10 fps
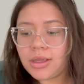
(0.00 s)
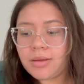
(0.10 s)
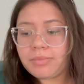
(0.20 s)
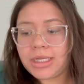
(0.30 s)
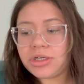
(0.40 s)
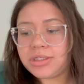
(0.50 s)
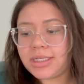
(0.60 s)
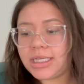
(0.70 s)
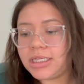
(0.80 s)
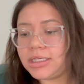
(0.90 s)

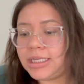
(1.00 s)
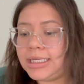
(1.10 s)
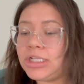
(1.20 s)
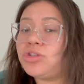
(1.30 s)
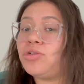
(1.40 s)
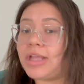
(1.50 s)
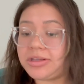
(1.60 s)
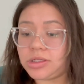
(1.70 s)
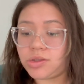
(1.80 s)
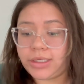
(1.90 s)
Peterson E.
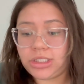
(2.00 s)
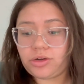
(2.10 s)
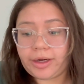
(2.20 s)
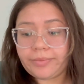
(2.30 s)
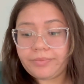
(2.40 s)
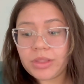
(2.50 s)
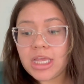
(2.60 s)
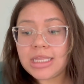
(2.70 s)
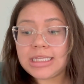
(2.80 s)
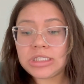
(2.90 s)
2023.
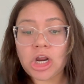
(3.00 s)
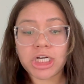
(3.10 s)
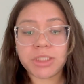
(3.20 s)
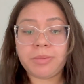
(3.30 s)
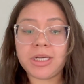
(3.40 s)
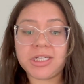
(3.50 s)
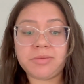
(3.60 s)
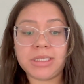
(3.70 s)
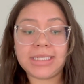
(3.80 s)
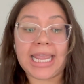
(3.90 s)
These harsh
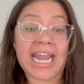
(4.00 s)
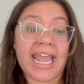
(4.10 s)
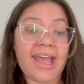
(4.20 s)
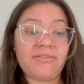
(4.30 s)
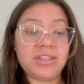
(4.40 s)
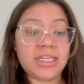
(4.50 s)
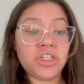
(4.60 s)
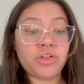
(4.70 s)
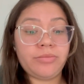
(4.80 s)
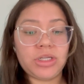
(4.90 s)
punishments can have
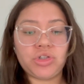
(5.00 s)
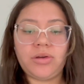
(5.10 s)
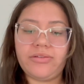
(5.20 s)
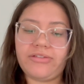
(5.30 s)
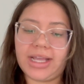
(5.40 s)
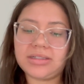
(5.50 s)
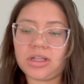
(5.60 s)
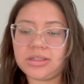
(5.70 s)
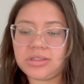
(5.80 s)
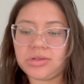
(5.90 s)
detrimental effects
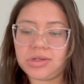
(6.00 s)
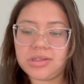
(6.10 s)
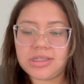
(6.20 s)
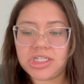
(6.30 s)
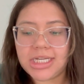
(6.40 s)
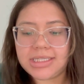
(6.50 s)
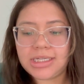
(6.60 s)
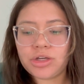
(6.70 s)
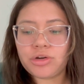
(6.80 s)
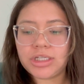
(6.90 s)
on the students, such as
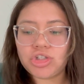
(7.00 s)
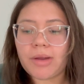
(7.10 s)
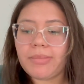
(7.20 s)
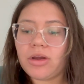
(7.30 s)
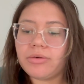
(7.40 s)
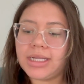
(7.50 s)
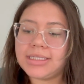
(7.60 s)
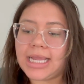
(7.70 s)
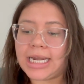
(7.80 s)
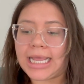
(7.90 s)
increased dropout
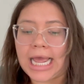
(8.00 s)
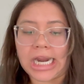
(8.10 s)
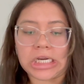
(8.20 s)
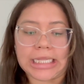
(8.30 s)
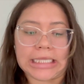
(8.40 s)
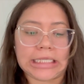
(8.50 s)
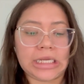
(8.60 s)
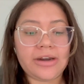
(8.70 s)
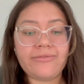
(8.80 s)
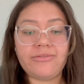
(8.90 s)
rates and a higher
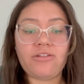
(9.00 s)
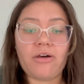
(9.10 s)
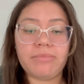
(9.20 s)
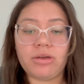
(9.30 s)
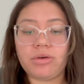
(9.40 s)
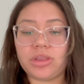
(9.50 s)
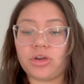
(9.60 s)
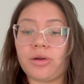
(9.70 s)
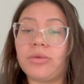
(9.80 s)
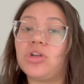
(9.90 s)
likelihood of involvement with the
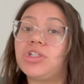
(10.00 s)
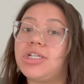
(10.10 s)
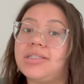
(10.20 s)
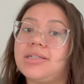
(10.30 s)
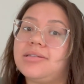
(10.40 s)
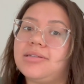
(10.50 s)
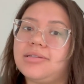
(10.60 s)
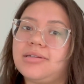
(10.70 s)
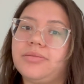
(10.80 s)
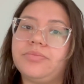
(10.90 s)
criminal justice system.